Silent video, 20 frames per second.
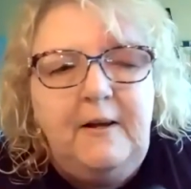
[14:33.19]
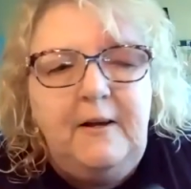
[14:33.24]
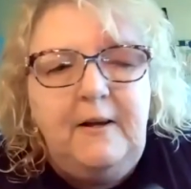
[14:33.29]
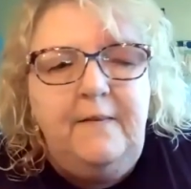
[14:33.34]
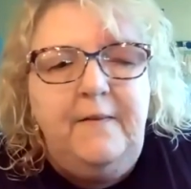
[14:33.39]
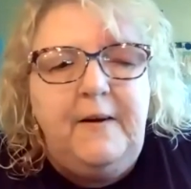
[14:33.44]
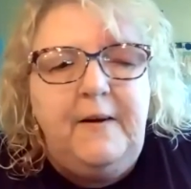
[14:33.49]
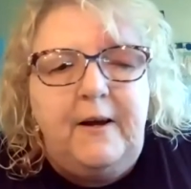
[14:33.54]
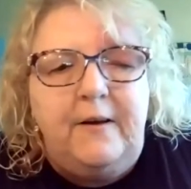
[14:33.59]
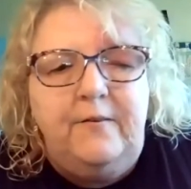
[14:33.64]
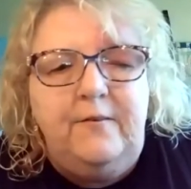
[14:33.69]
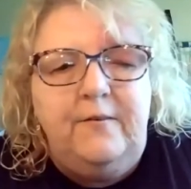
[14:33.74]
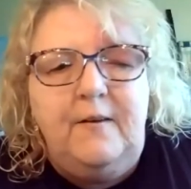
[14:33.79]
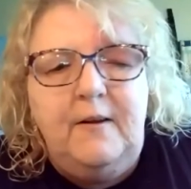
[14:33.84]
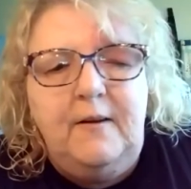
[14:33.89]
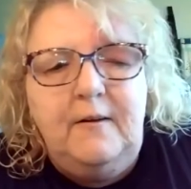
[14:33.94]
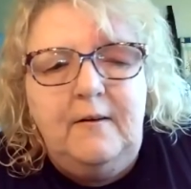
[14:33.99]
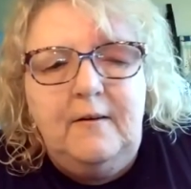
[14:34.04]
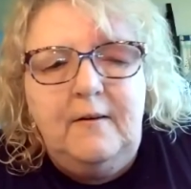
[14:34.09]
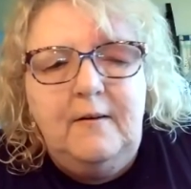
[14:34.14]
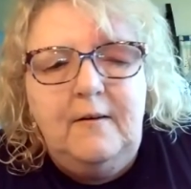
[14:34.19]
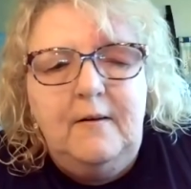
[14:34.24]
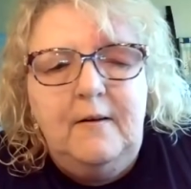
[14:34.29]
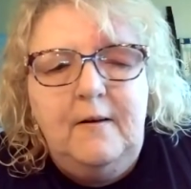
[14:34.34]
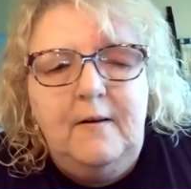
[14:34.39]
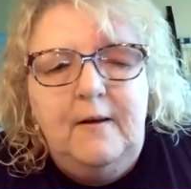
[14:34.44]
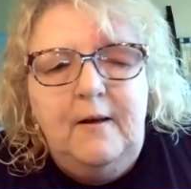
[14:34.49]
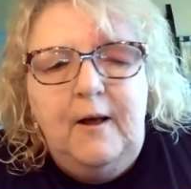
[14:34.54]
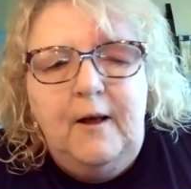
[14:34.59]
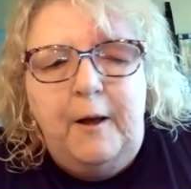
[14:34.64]
of the gusset,
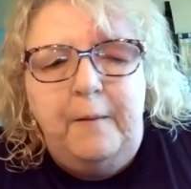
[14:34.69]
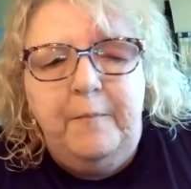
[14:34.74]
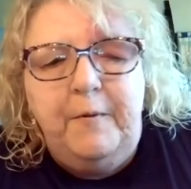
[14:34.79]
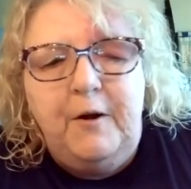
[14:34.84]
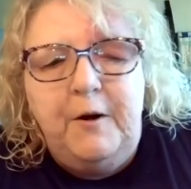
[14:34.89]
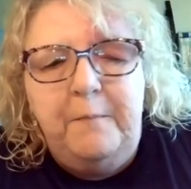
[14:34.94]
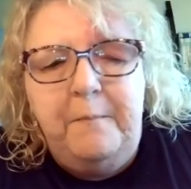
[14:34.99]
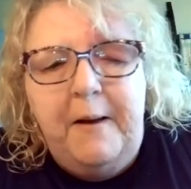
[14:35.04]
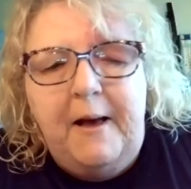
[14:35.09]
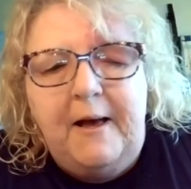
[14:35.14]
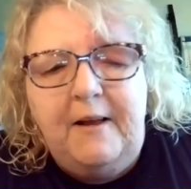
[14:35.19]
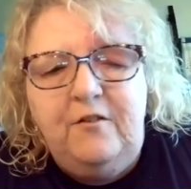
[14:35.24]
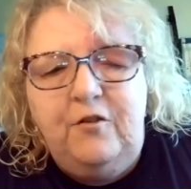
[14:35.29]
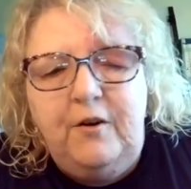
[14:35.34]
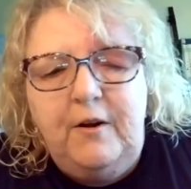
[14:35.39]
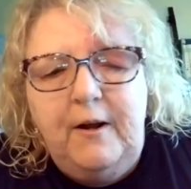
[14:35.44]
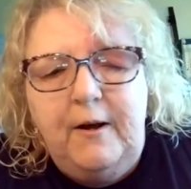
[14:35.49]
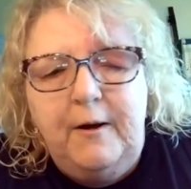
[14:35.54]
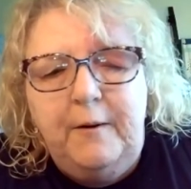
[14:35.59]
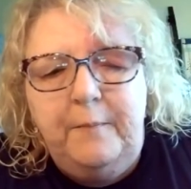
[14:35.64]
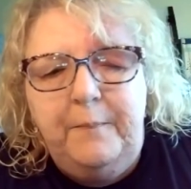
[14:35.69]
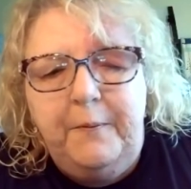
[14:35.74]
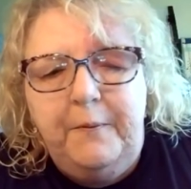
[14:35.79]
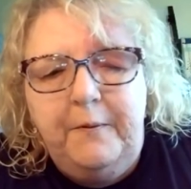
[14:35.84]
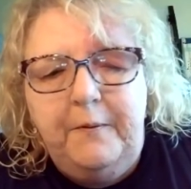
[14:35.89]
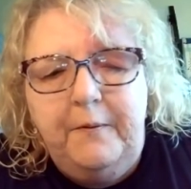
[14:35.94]
I'm going to match it up